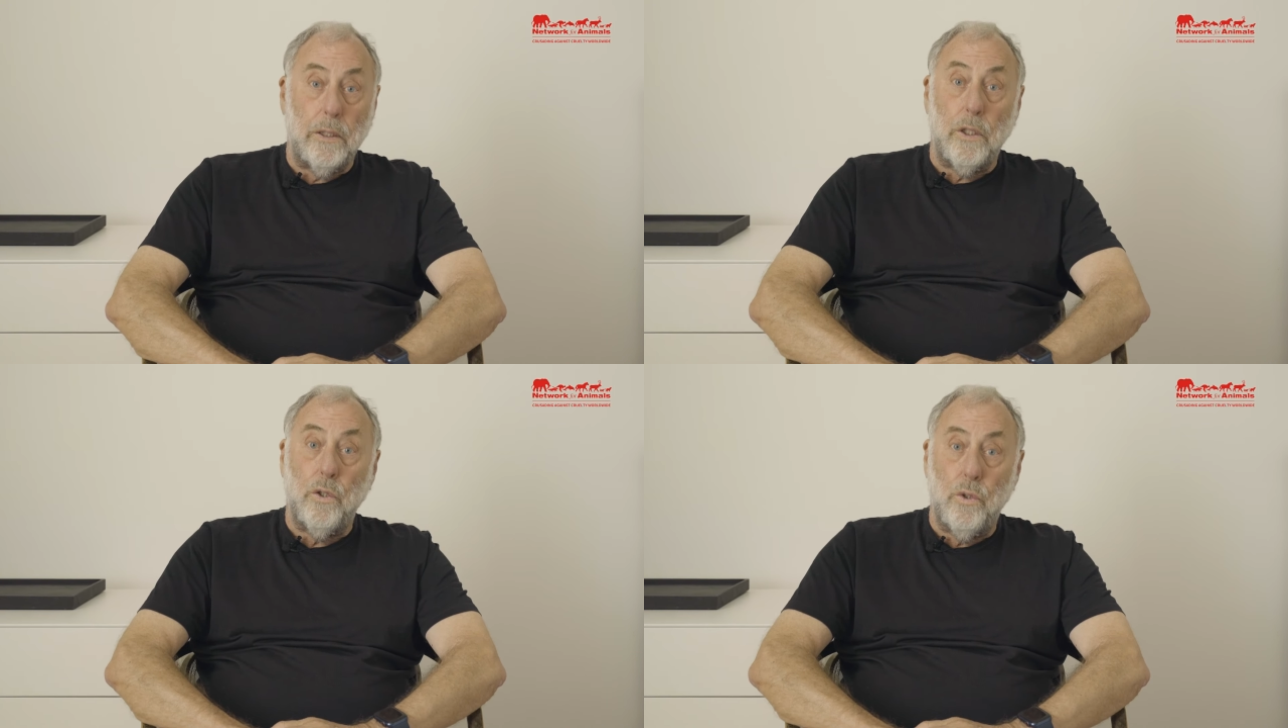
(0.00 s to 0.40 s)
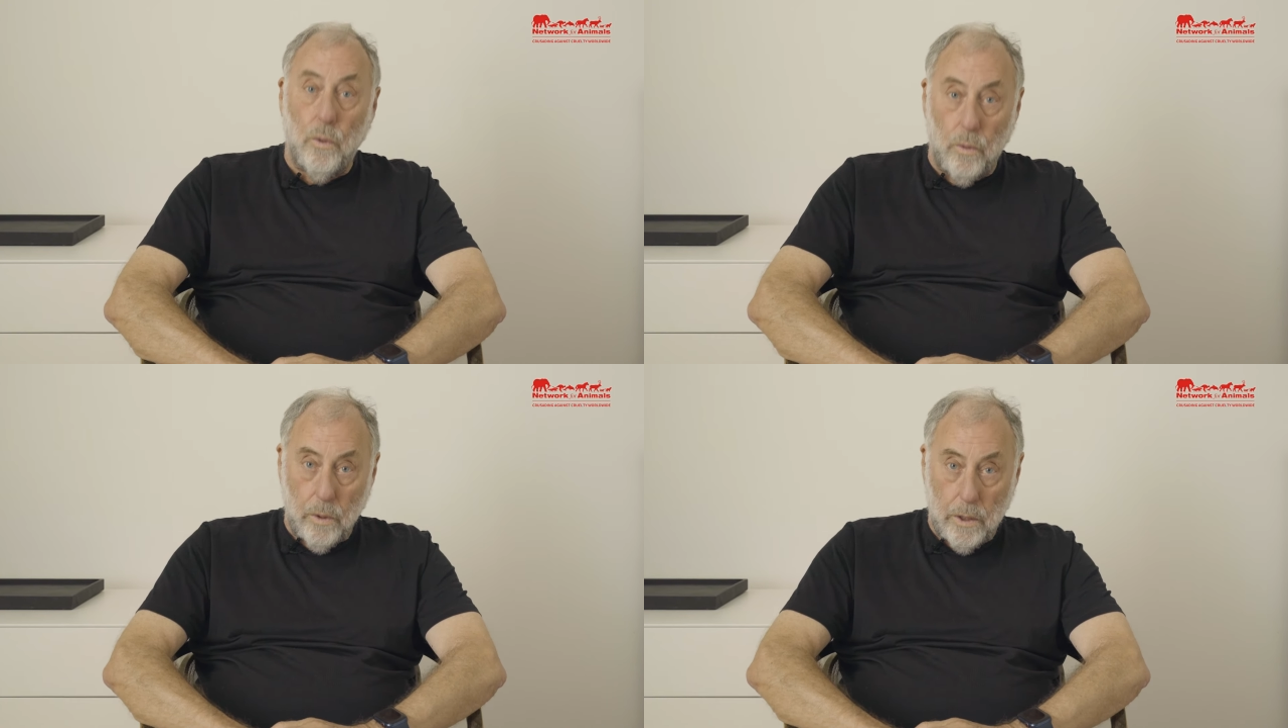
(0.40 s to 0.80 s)
It's a
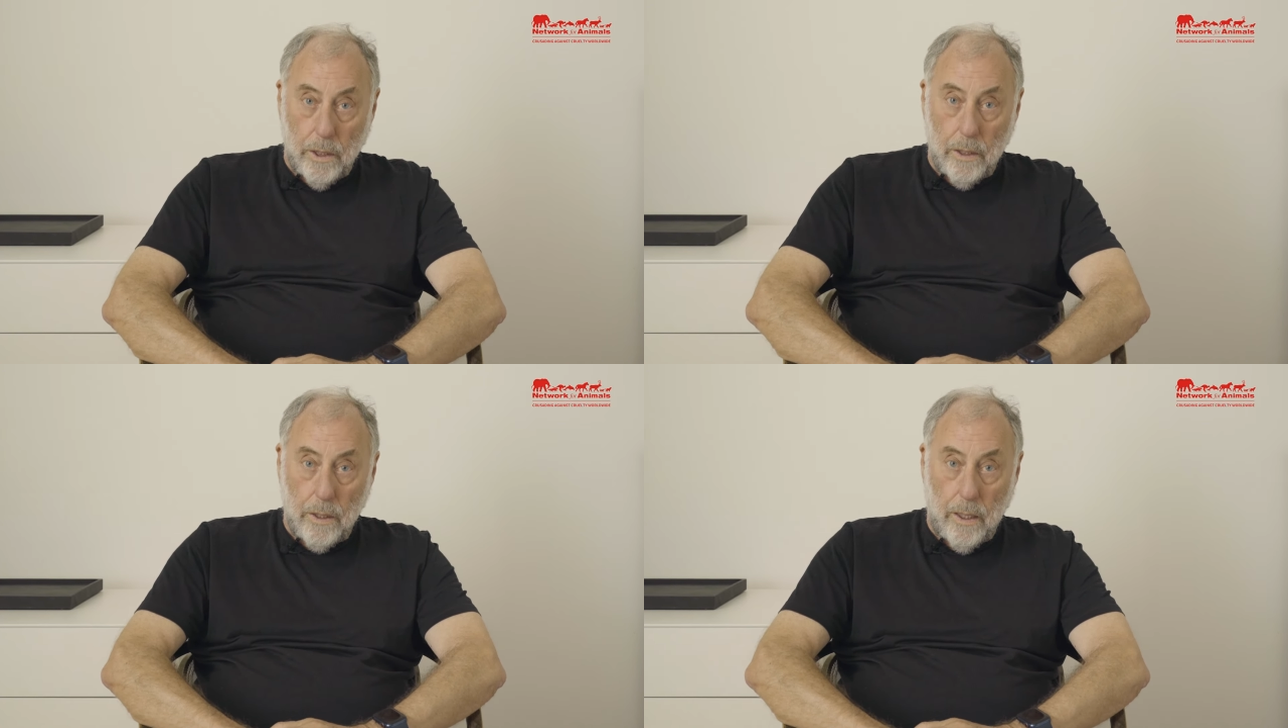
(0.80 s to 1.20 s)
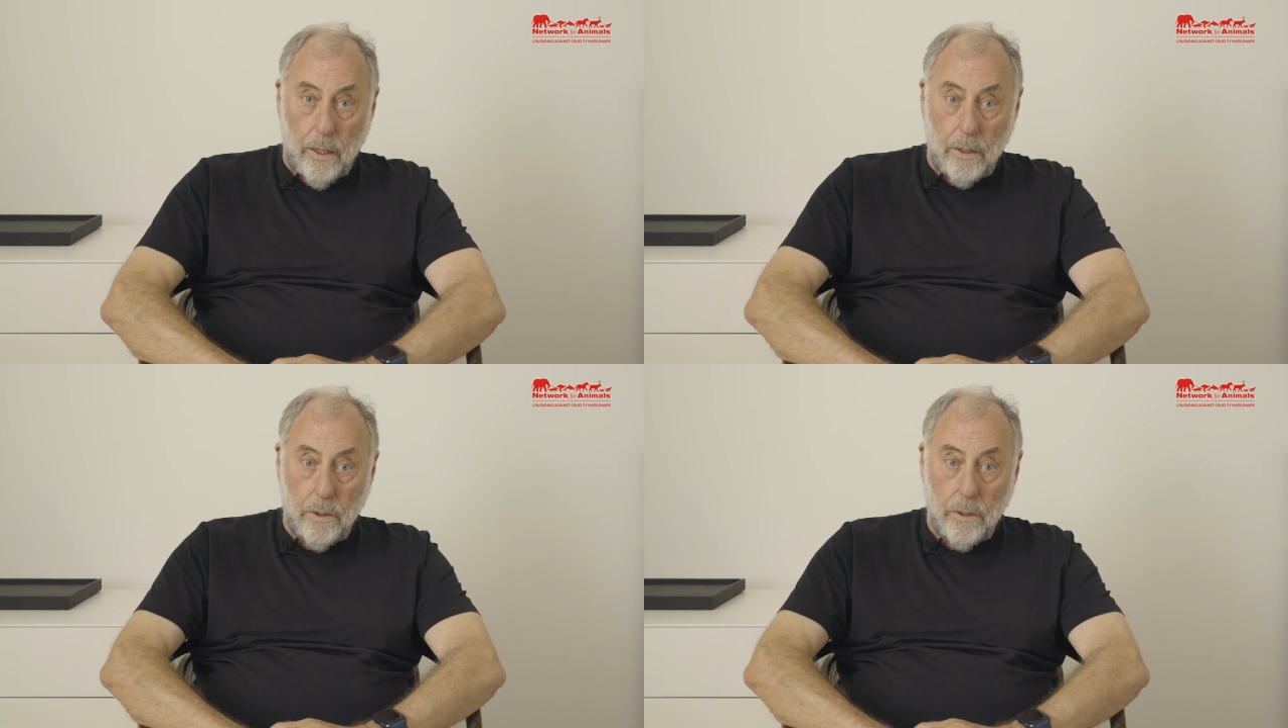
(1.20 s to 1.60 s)
daunting
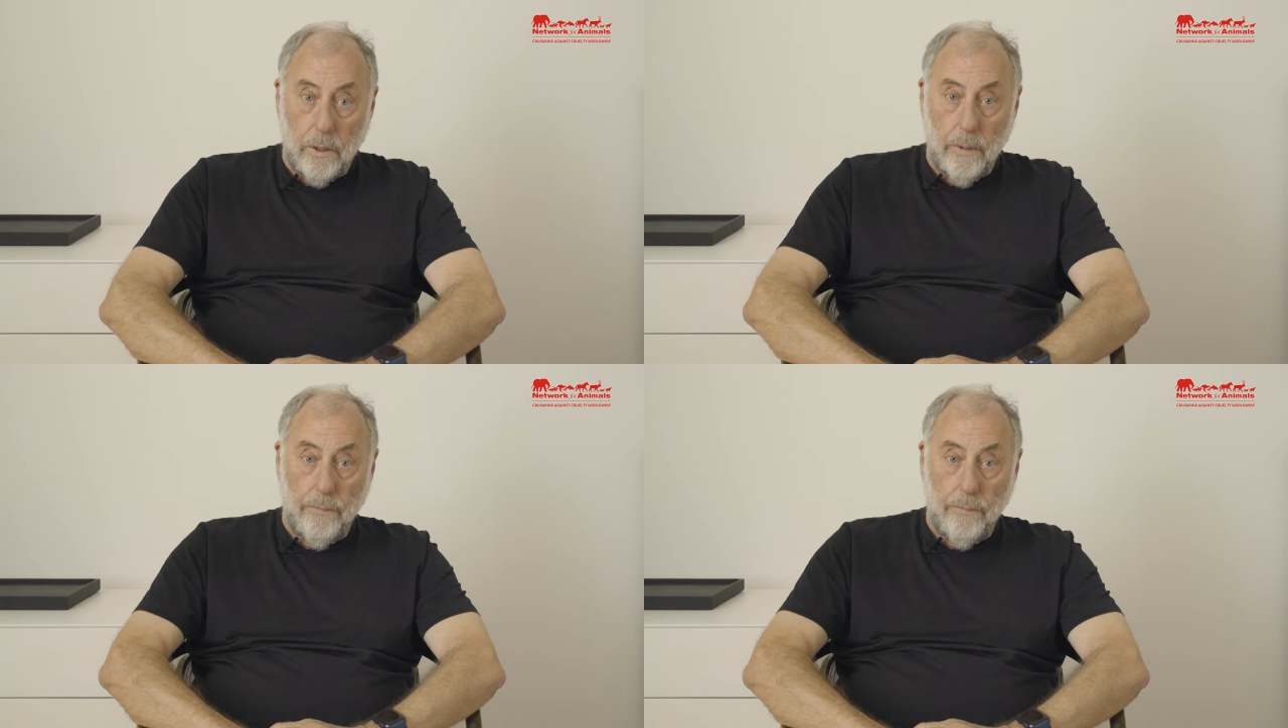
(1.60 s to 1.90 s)
task.